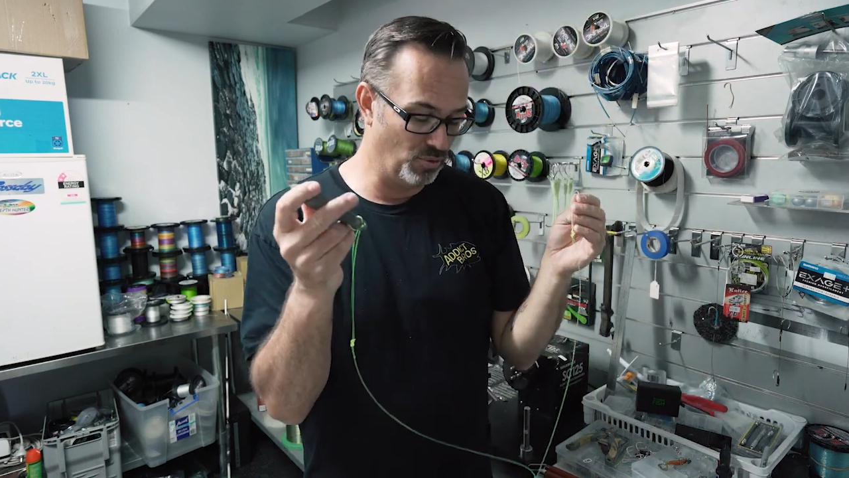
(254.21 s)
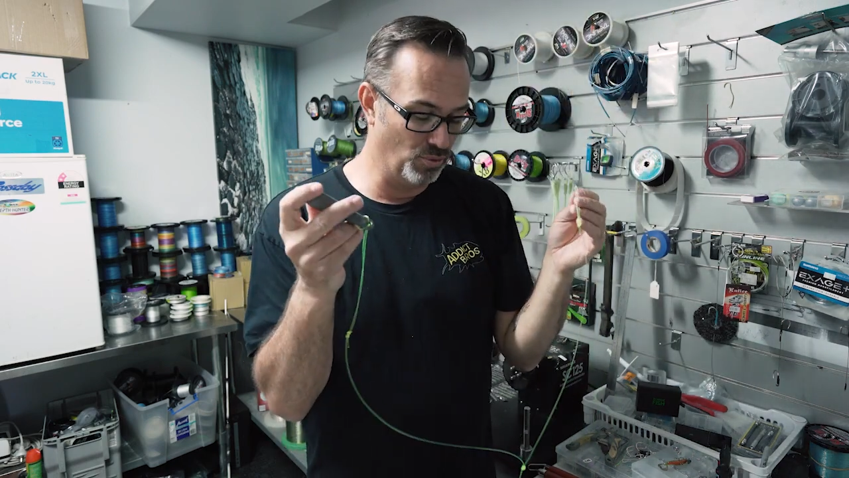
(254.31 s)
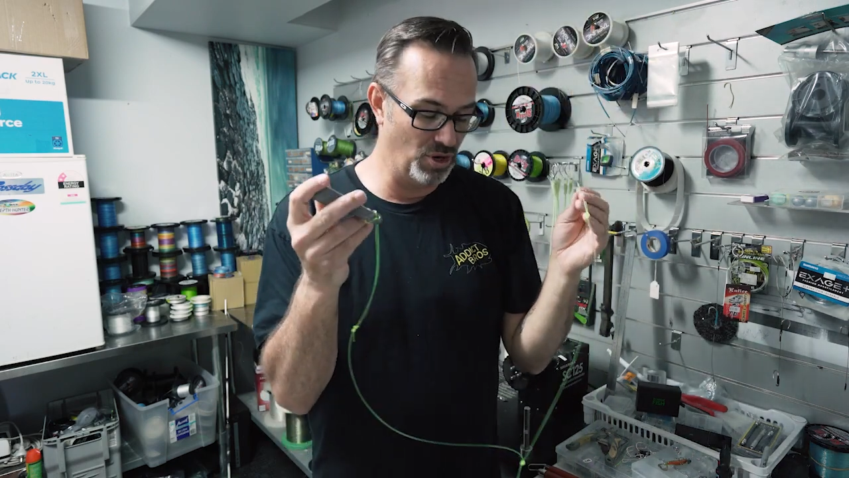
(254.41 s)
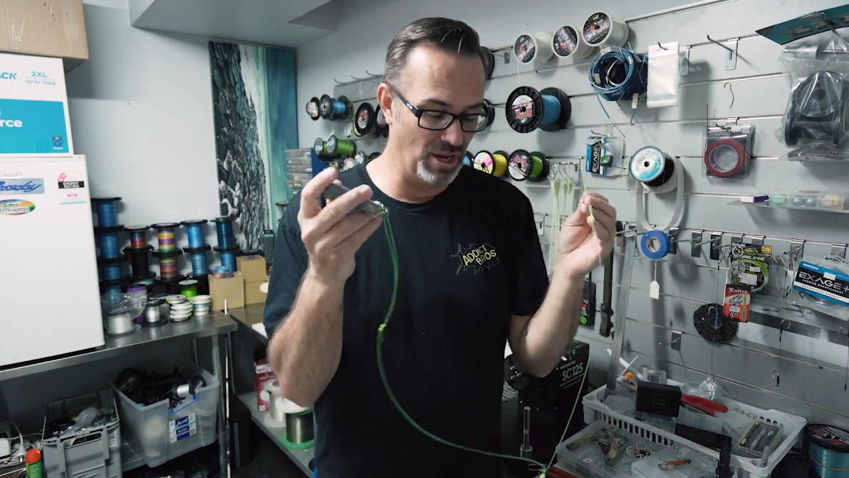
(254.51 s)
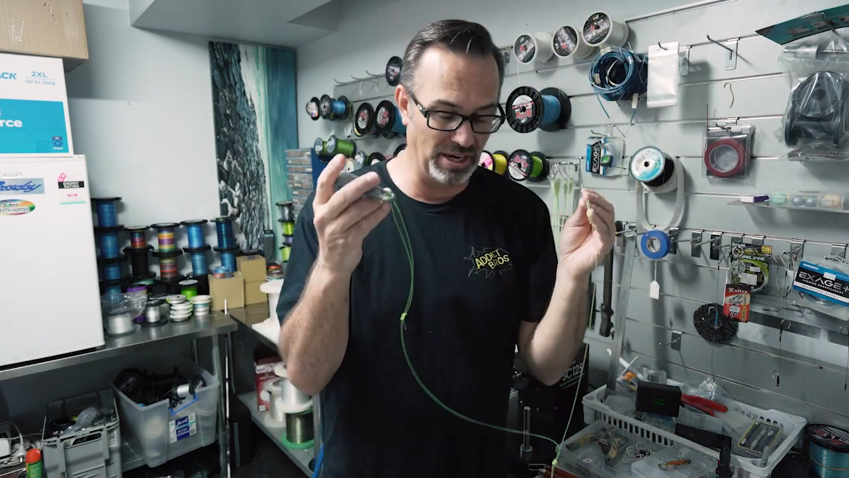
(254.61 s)

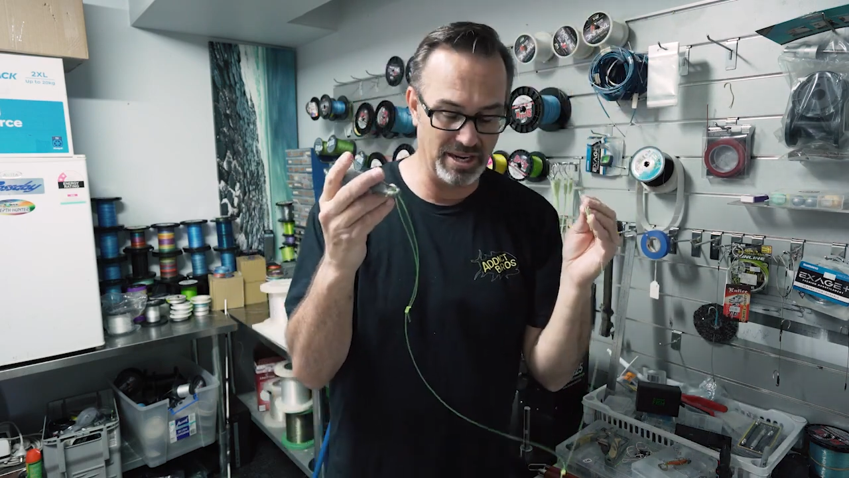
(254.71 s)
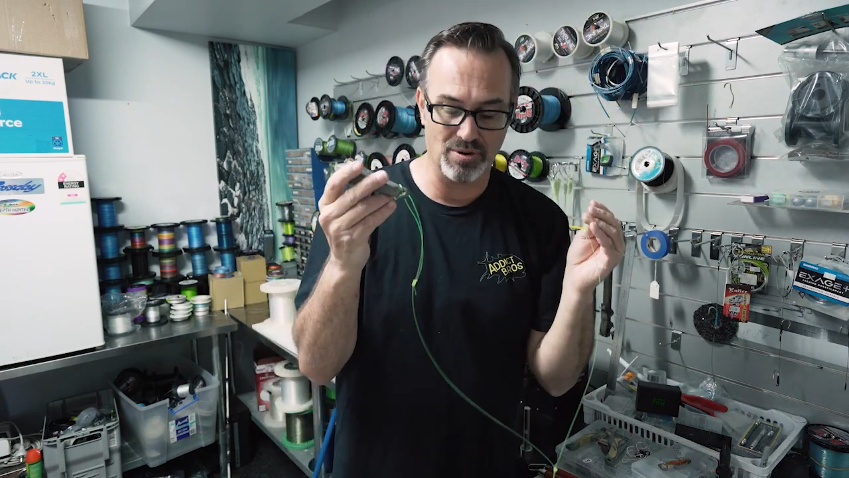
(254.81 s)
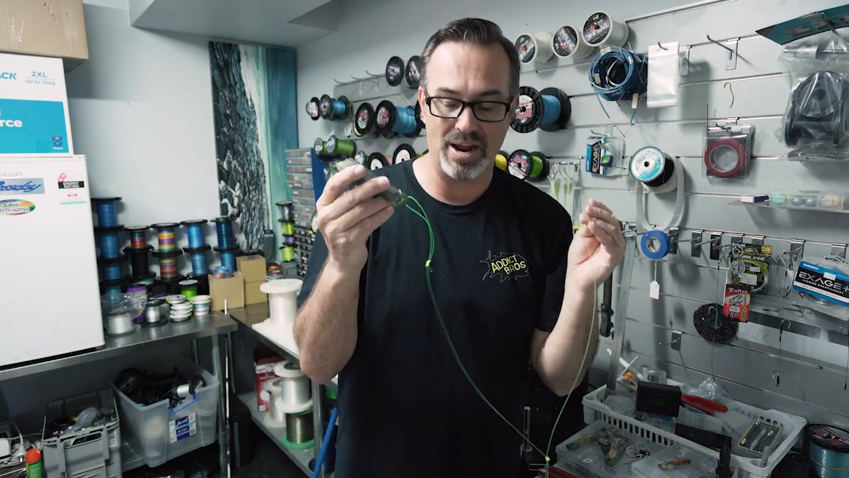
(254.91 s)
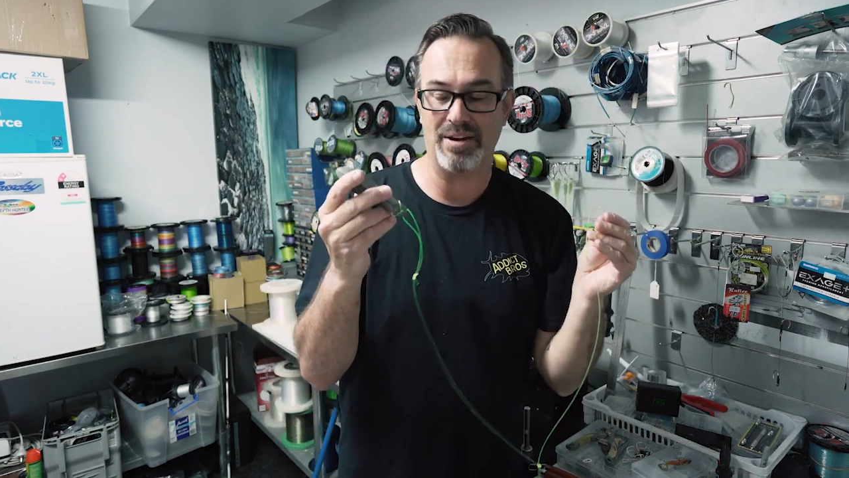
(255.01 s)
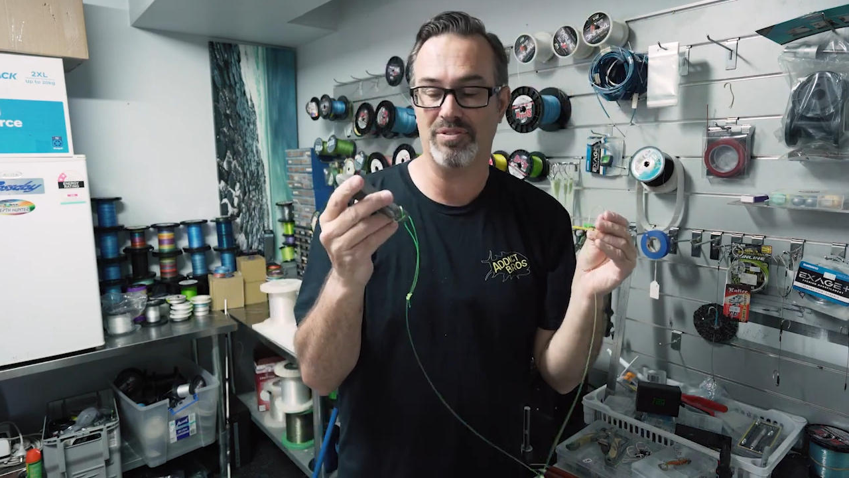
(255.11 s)
really
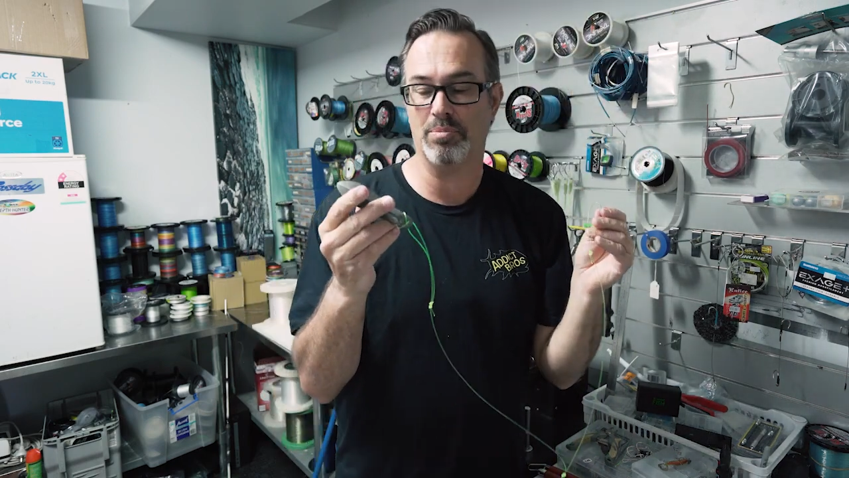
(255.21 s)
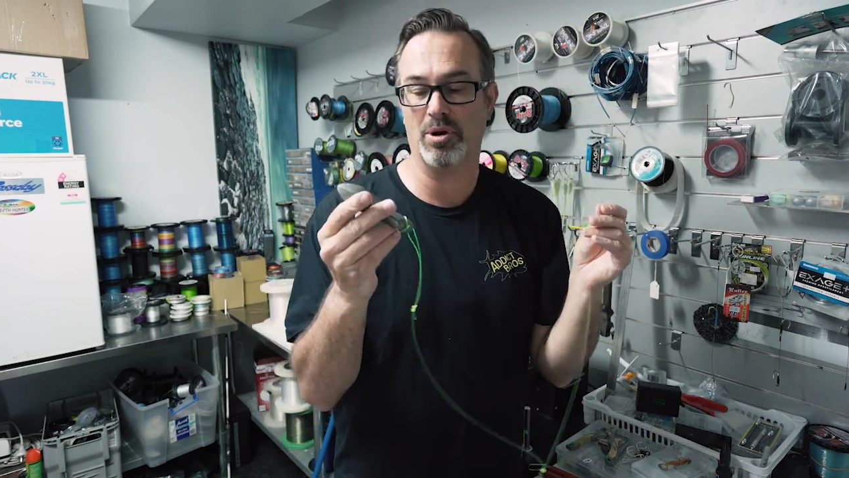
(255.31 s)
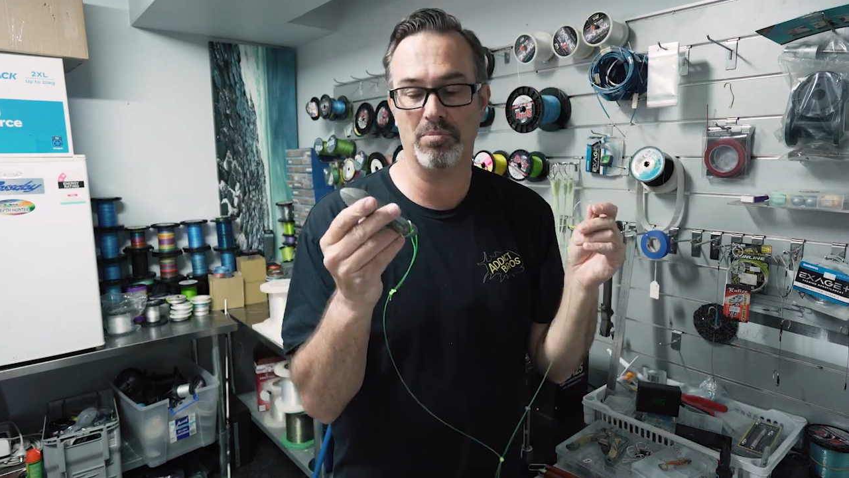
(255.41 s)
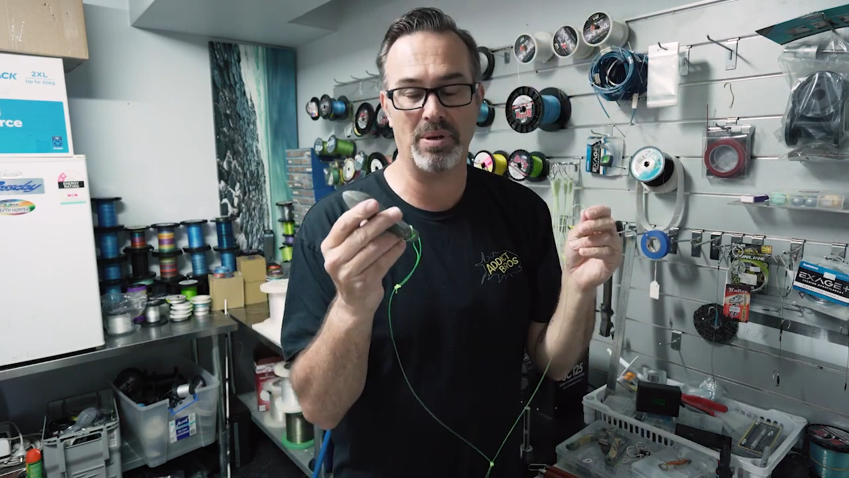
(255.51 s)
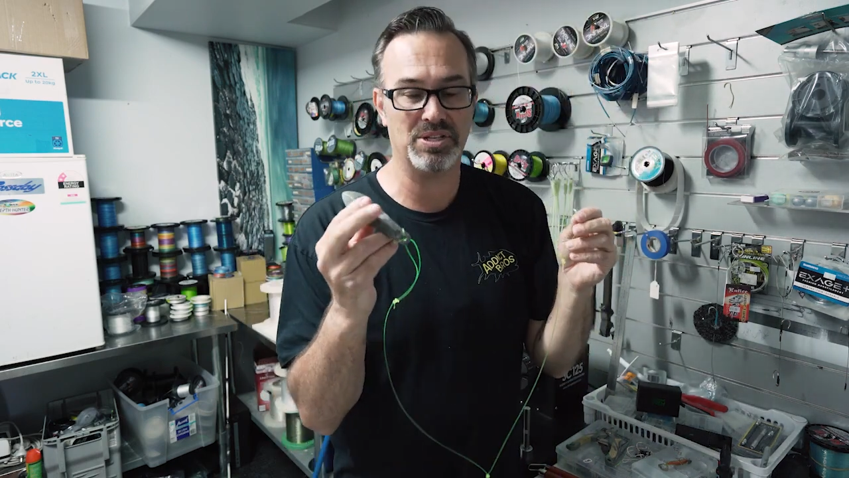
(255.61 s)
great for
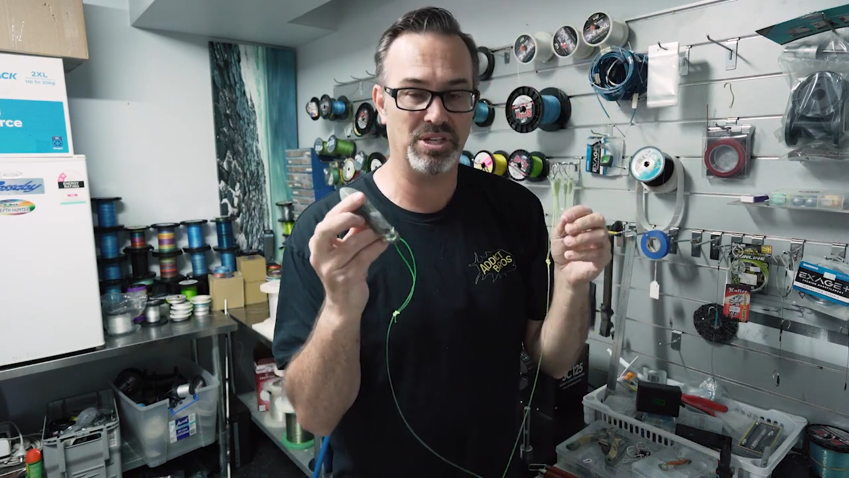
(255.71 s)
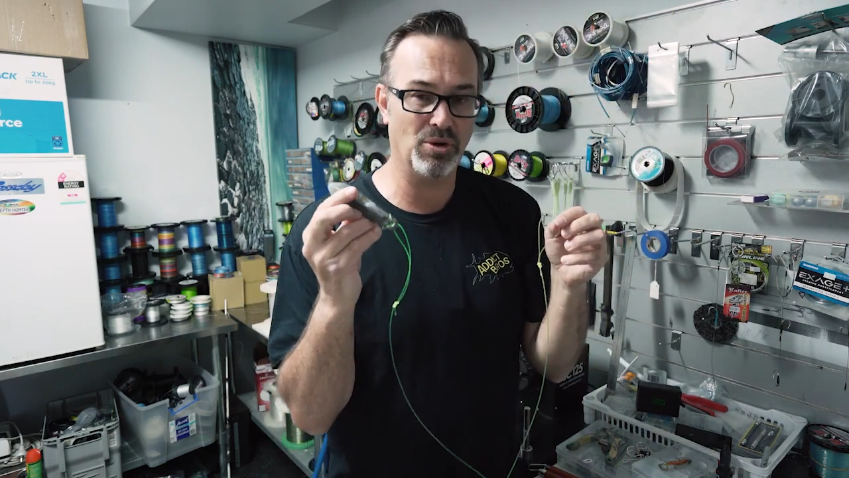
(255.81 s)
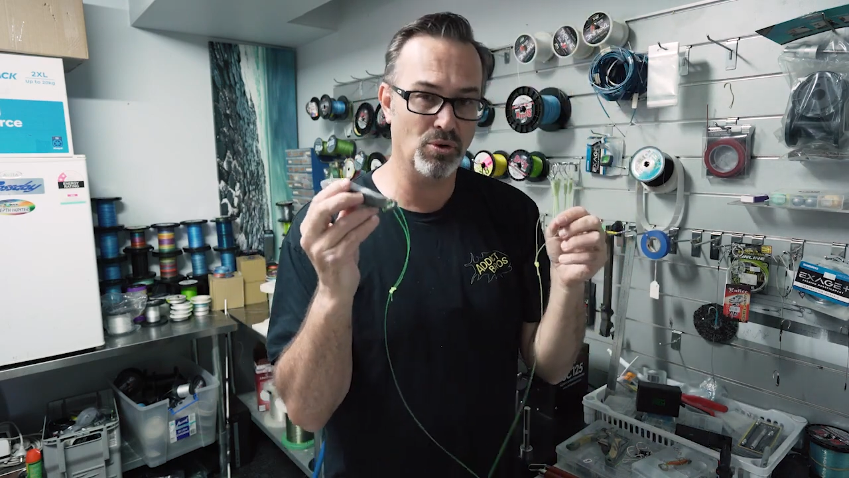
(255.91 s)
bottom bashing